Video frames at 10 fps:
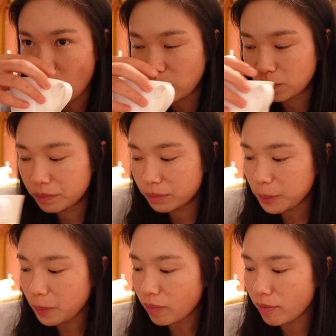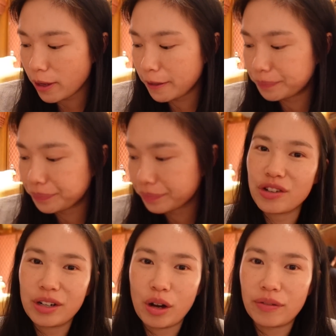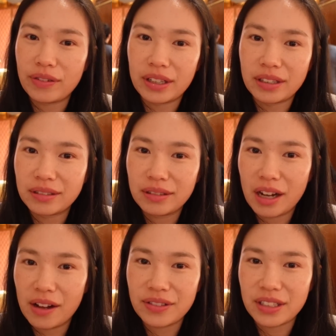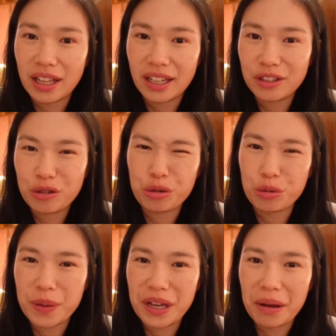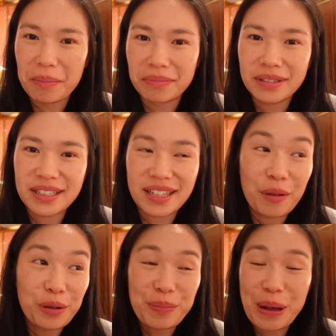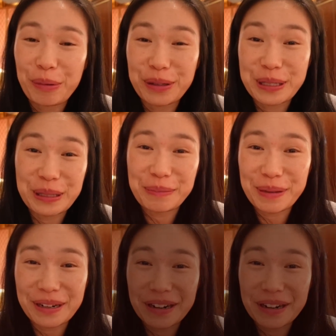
I can't drink coffee after like 2 p.m. because I wouldn't be able to sleep at